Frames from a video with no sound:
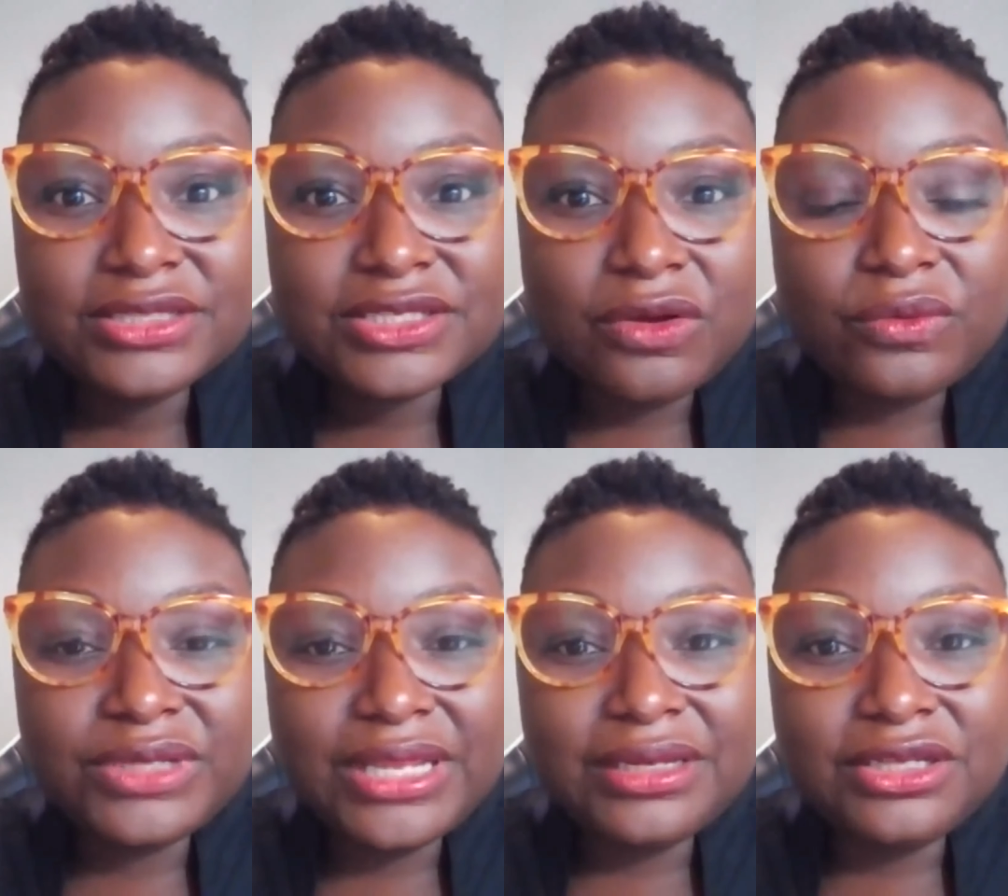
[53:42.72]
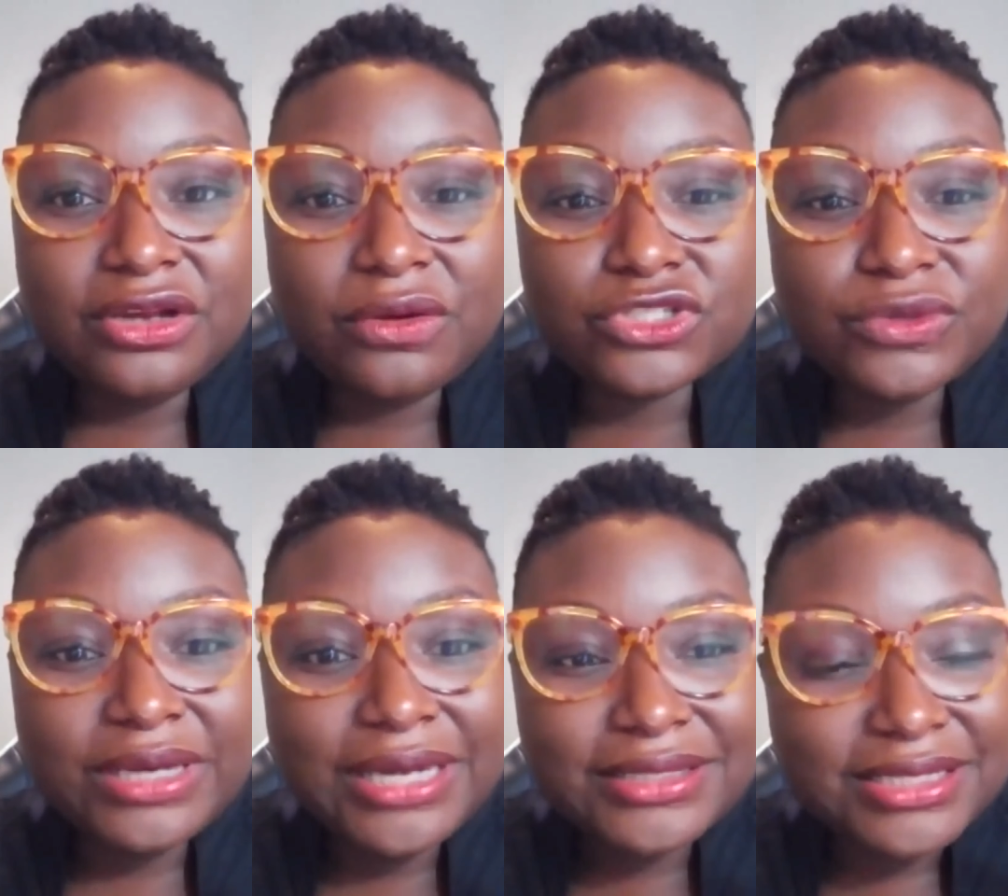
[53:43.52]
So, you know, try
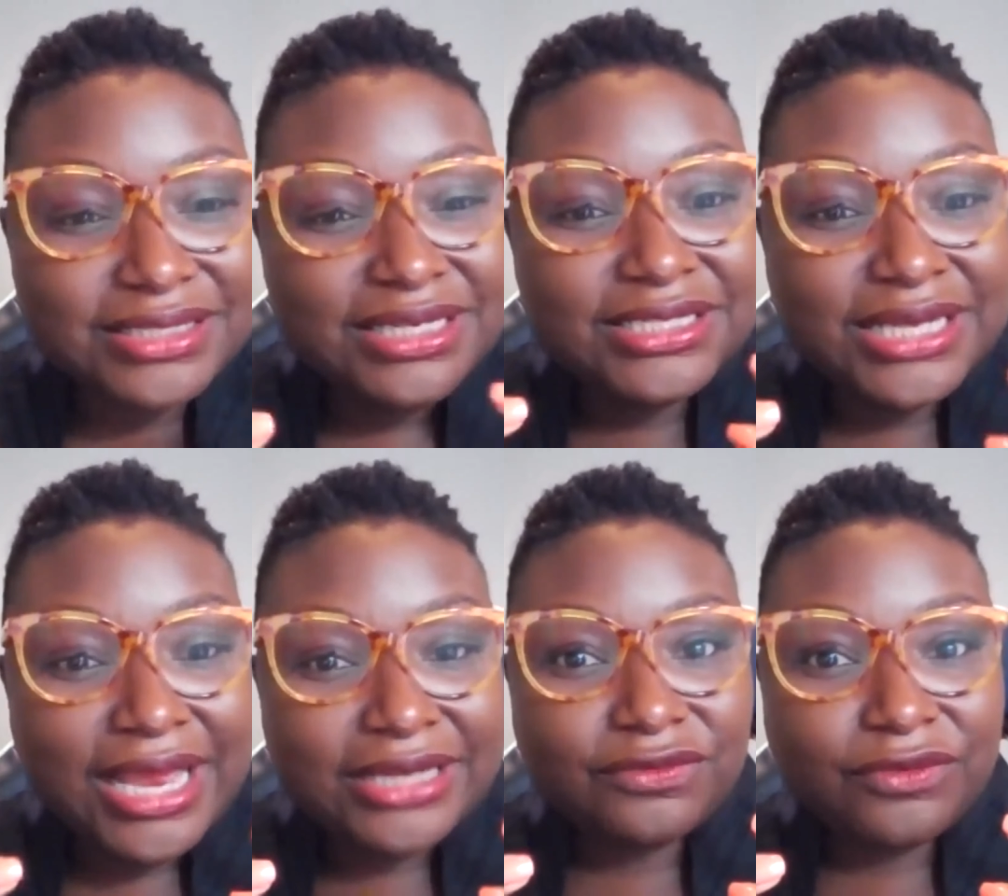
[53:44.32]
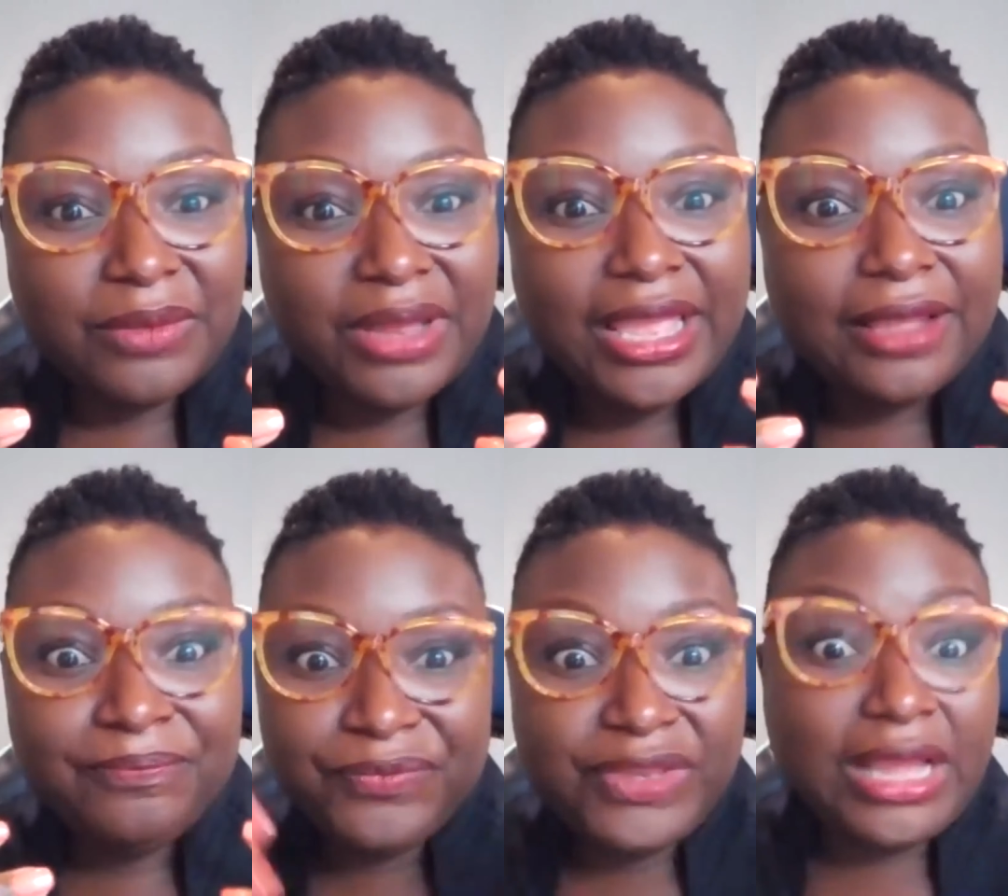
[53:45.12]
not to detach from, hey,
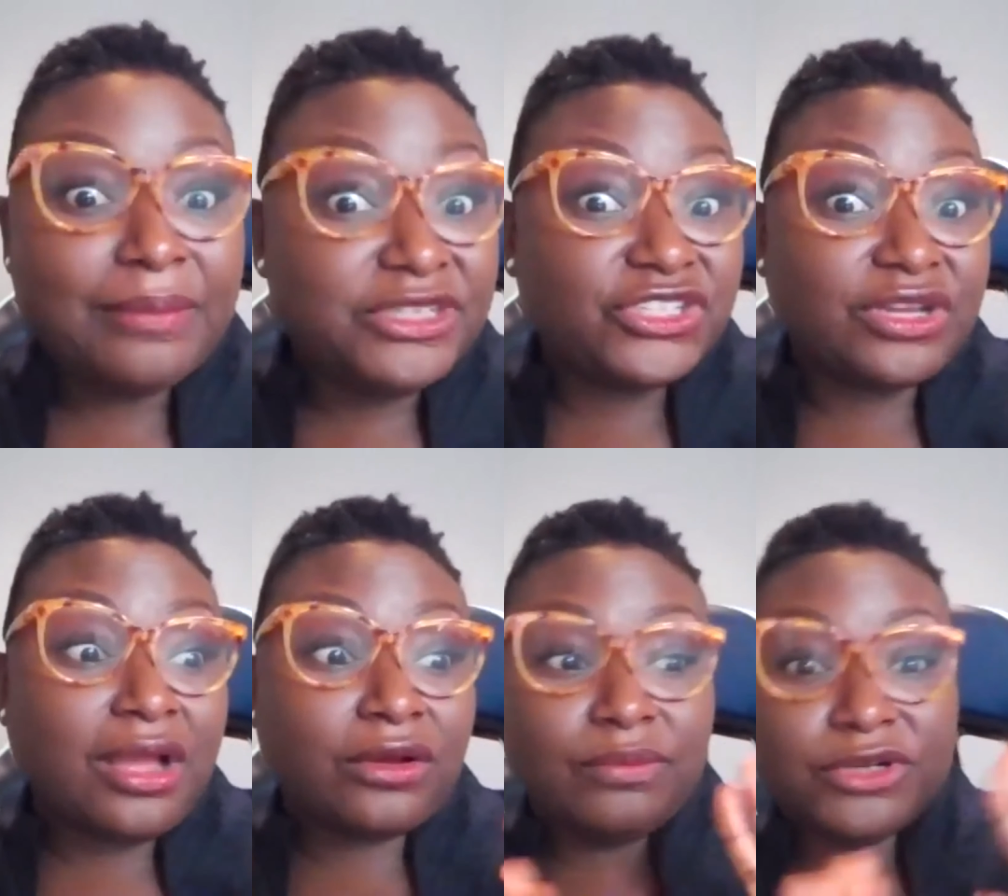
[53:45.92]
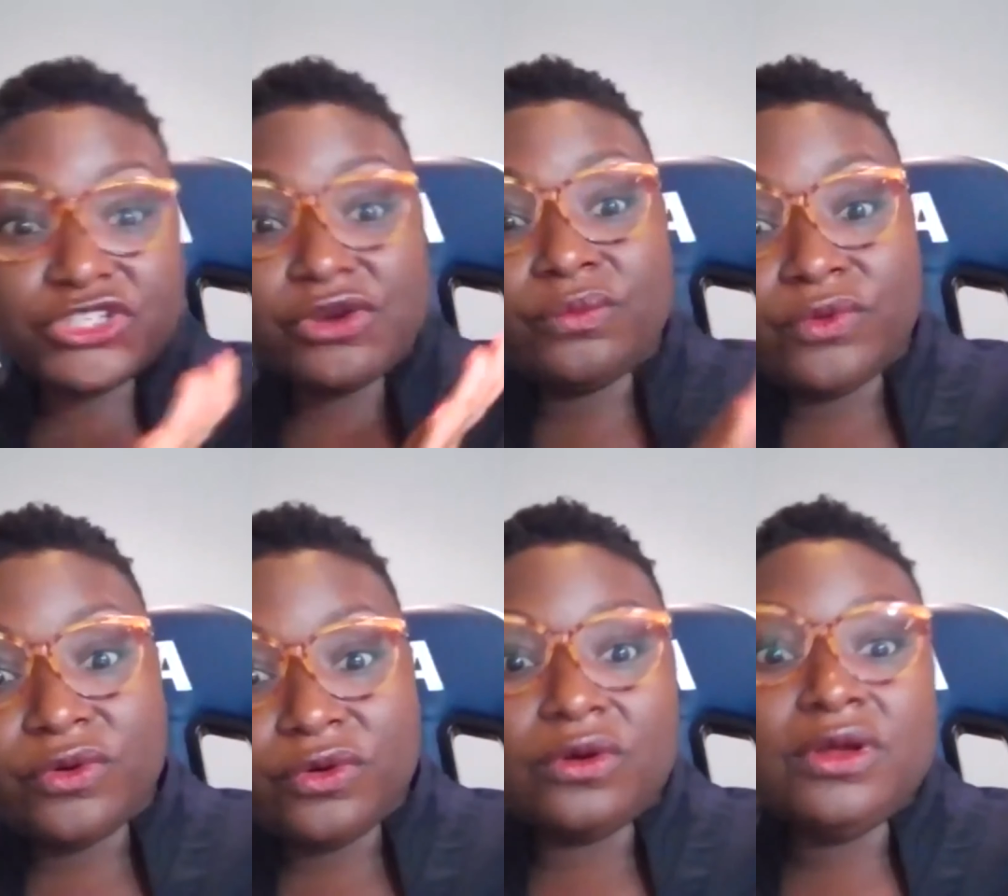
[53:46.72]
I'm in Chicago, but you're
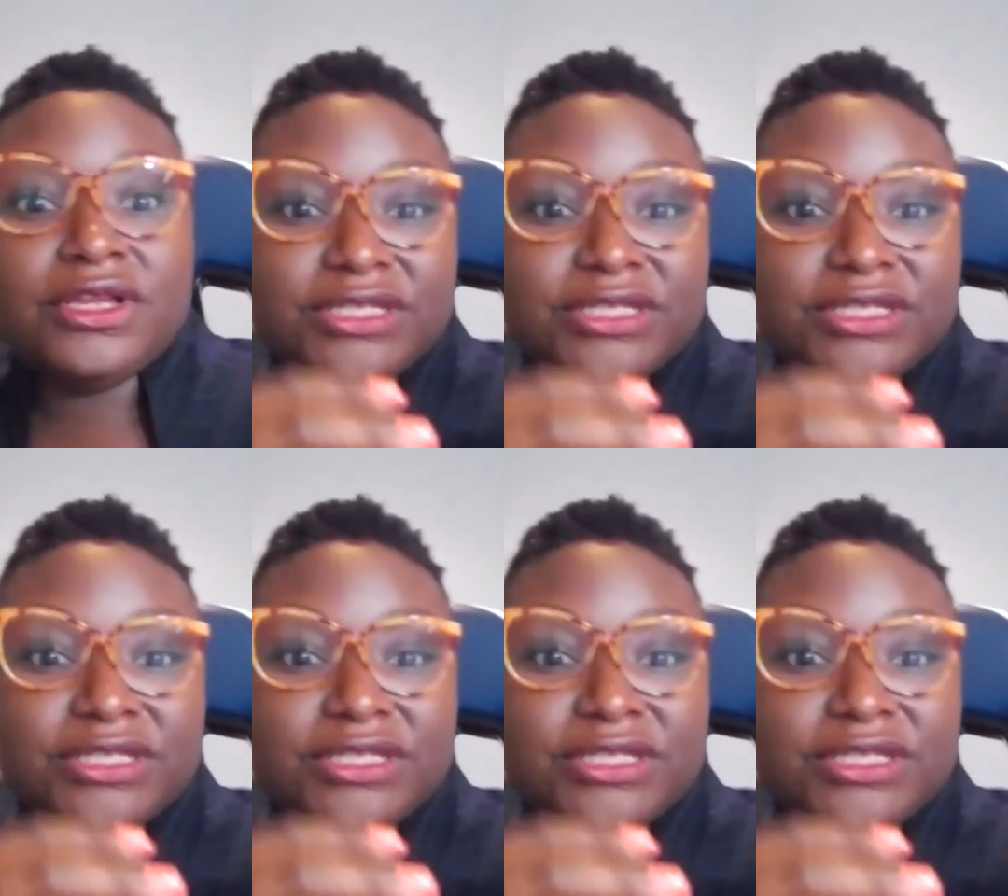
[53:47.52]
rural.